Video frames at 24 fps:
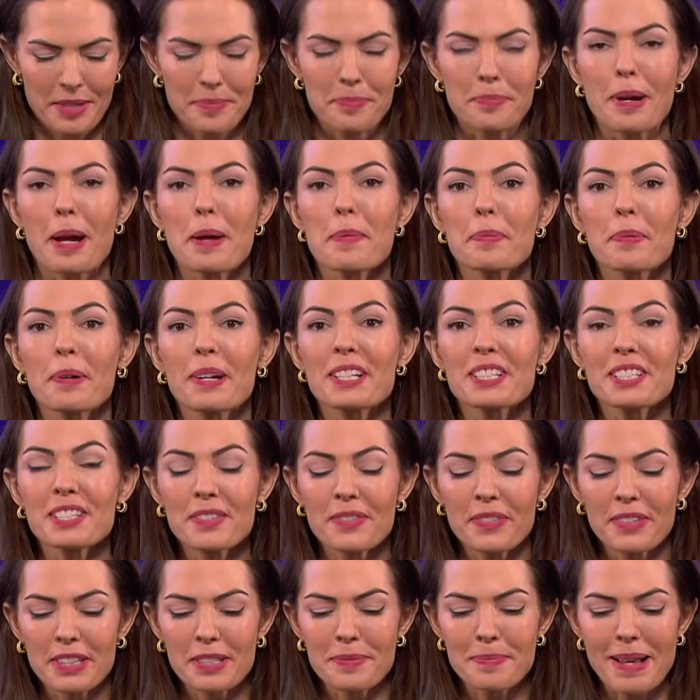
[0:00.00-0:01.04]
Preparation
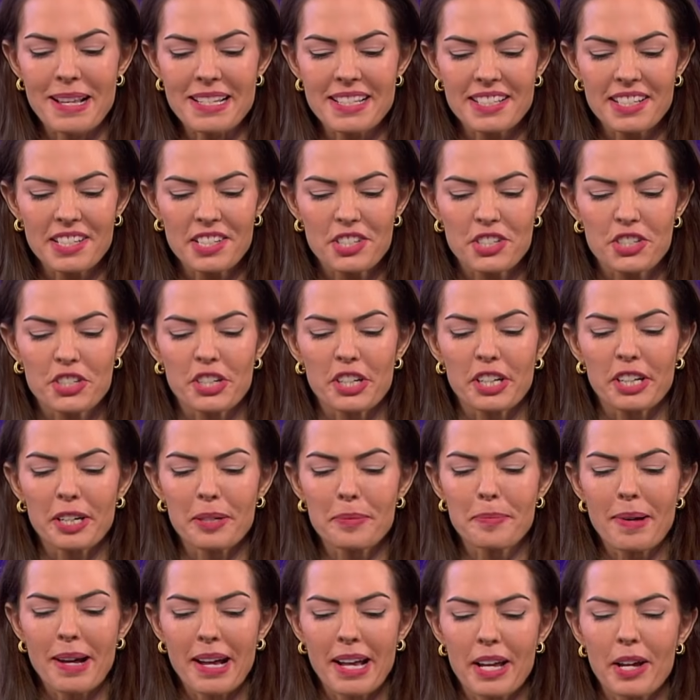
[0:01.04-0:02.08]
for the message,
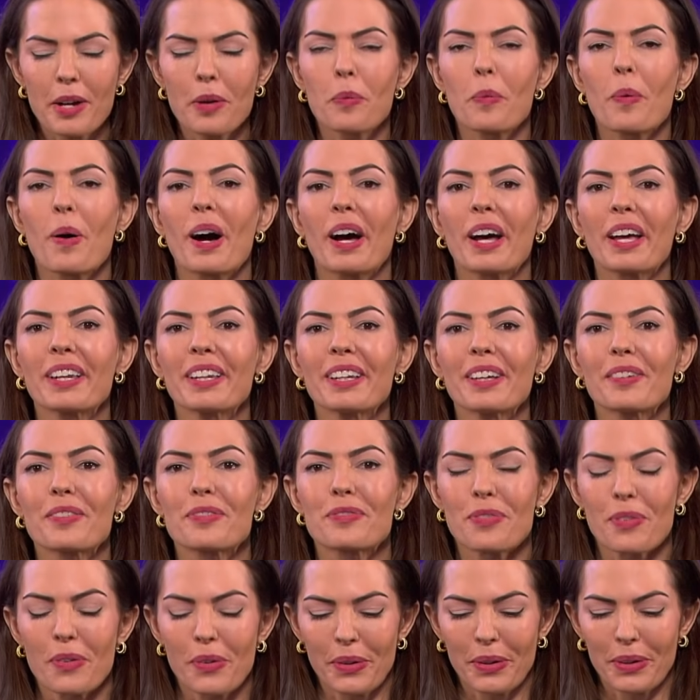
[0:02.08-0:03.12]
Jeremiah 1,
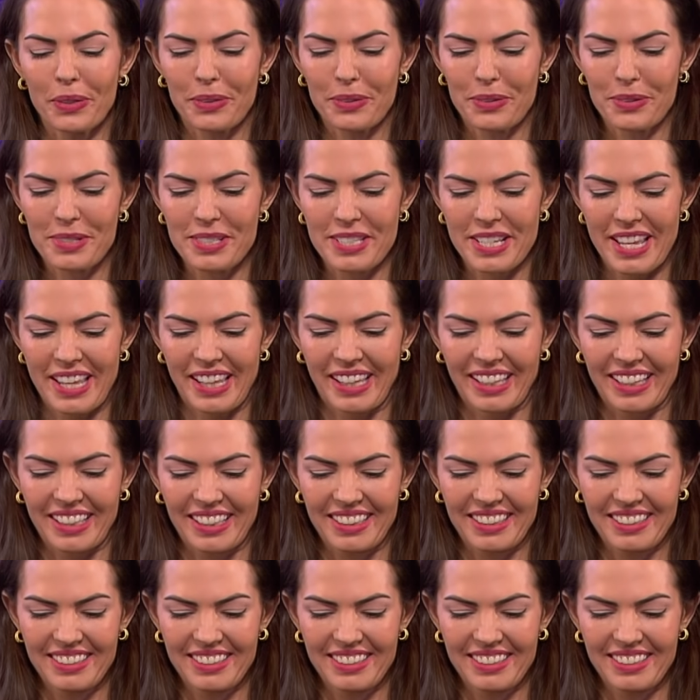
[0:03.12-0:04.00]
4 through 10. Now